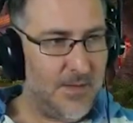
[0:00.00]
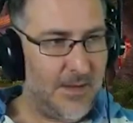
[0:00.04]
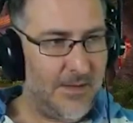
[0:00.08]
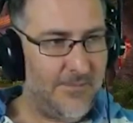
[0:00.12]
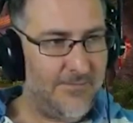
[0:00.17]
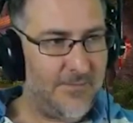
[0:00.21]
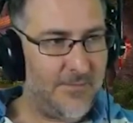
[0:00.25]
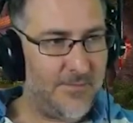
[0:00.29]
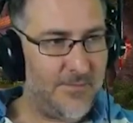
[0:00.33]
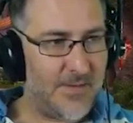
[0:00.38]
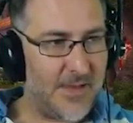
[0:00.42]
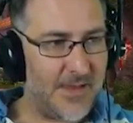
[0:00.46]
I
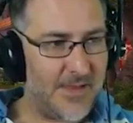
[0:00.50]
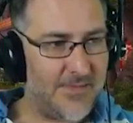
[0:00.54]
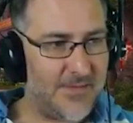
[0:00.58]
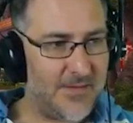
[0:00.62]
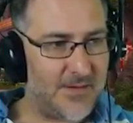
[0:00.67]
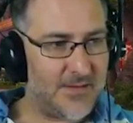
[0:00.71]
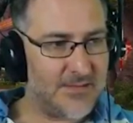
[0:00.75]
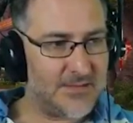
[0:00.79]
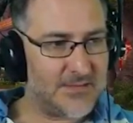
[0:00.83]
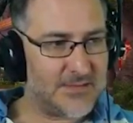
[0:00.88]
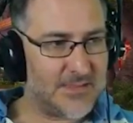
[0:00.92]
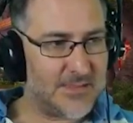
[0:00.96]
feel bad
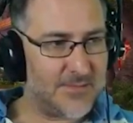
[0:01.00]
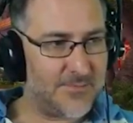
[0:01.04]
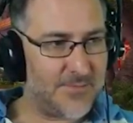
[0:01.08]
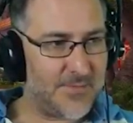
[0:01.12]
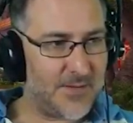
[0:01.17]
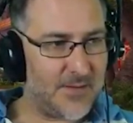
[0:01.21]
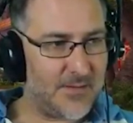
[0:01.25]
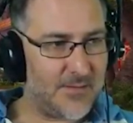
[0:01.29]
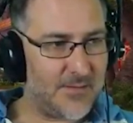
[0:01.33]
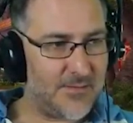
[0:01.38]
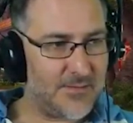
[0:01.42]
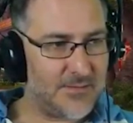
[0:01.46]
that I skipped
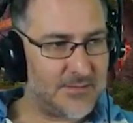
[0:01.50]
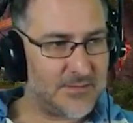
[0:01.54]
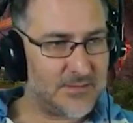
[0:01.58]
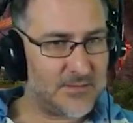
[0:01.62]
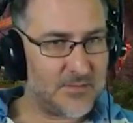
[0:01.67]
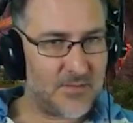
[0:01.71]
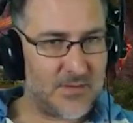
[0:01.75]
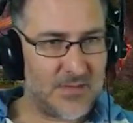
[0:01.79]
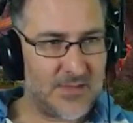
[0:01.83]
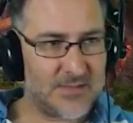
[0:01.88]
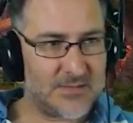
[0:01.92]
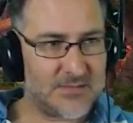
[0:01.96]
by all these Death
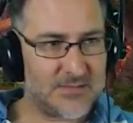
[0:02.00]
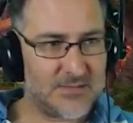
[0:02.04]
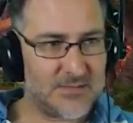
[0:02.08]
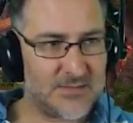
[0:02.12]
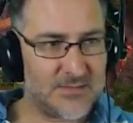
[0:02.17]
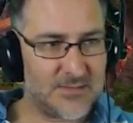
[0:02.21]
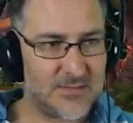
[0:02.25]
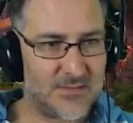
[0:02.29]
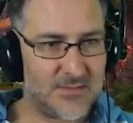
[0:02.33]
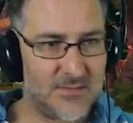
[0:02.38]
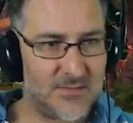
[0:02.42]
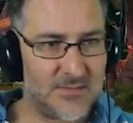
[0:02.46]
quests.
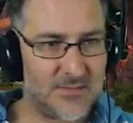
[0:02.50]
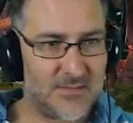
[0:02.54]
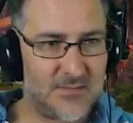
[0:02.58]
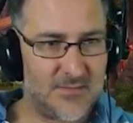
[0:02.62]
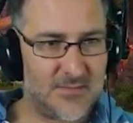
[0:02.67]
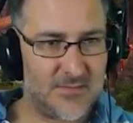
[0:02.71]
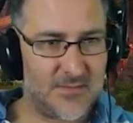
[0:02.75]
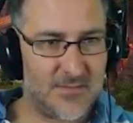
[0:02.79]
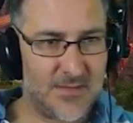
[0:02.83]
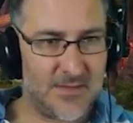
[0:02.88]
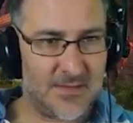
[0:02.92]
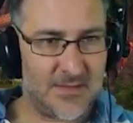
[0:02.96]

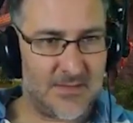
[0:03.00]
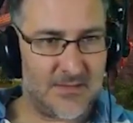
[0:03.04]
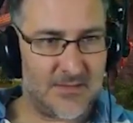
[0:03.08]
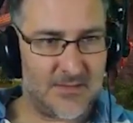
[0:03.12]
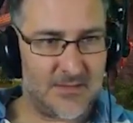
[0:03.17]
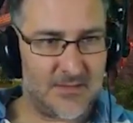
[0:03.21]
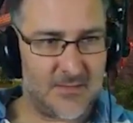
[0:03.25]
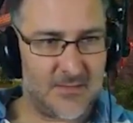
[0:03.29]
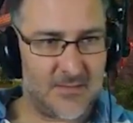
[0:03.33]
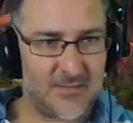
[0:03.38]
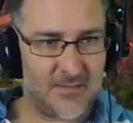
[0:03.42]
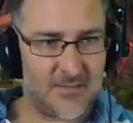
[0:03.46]
The like
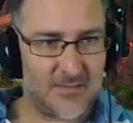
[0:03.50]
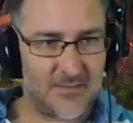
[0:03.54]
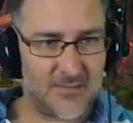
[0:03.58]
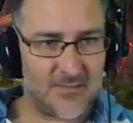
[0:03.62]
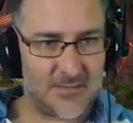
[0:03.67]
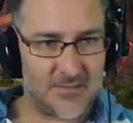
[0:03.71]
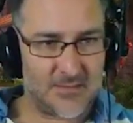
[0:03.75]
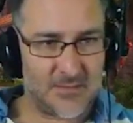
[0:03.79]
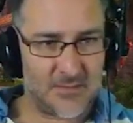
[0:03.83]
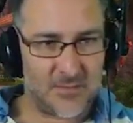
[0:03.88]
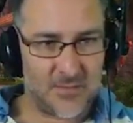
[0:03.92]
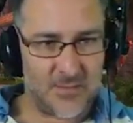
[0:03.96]
this
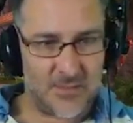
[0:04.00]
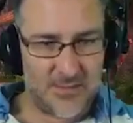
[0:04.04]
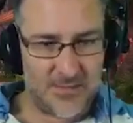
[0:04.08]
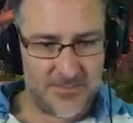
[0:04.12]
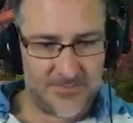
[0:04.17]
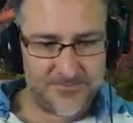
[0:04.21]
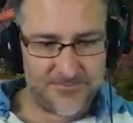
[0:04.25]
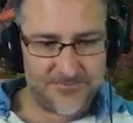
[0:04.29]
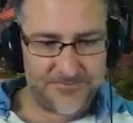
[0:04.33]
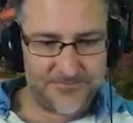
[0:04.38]
story.